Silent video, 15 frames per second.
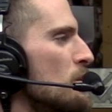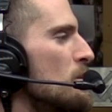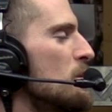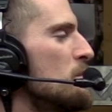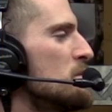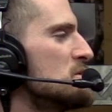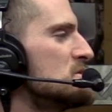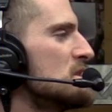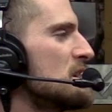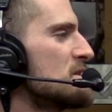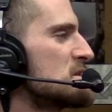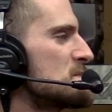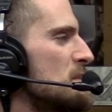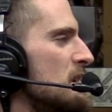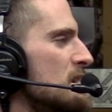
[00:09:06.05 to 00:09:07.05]
We won't put you on
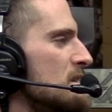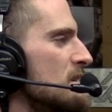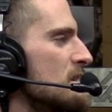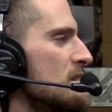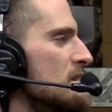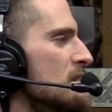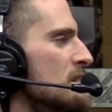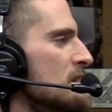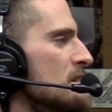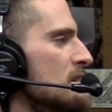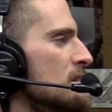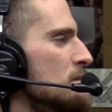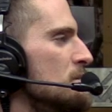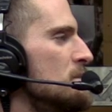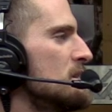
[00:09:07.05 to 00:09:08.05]
the spot here,
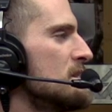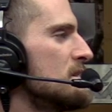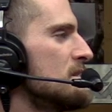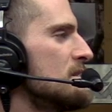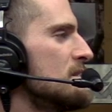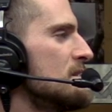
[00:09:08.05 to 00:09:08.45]
but